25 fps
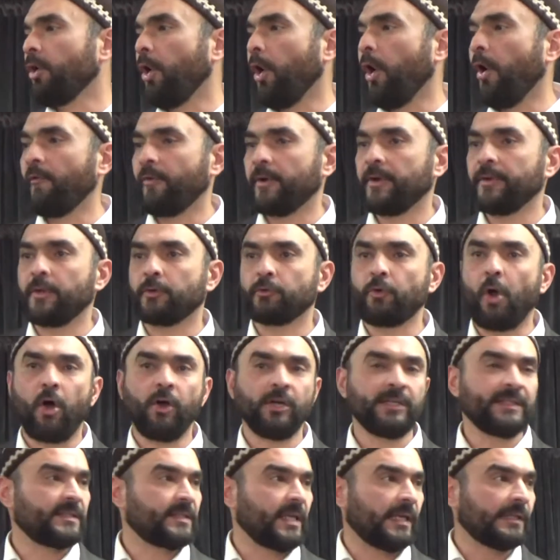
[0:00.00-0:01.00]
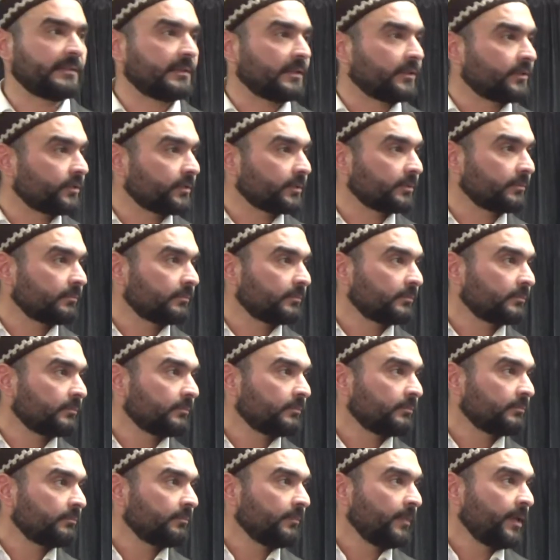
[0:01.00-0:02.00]
over the wrong sentence.
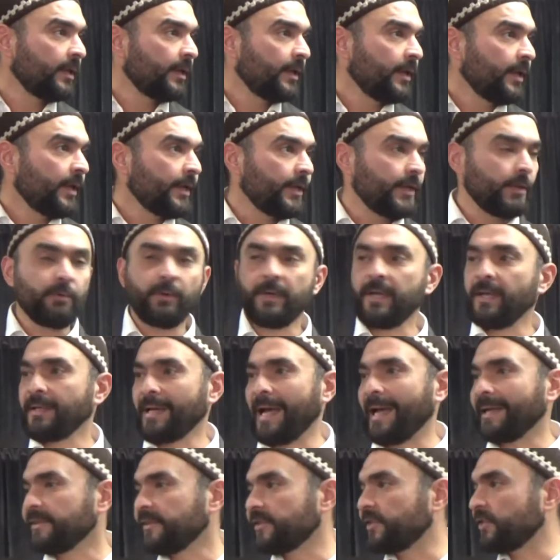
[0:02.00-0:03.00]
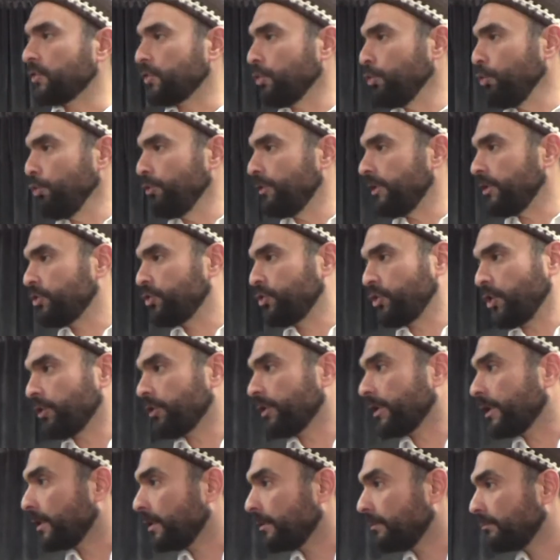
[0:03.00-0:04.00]
You cannot sue the
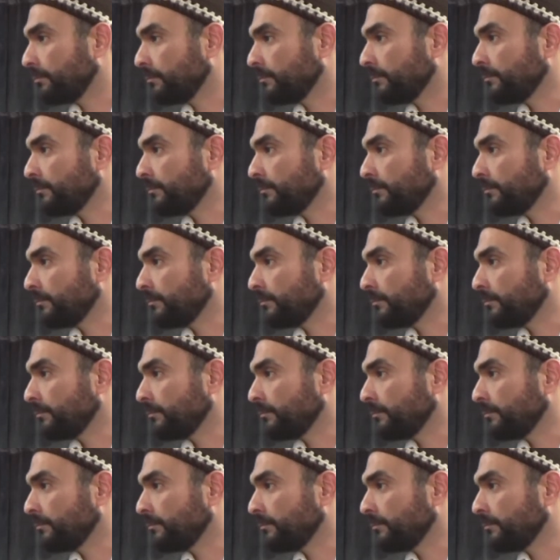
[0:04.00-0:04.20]
jury.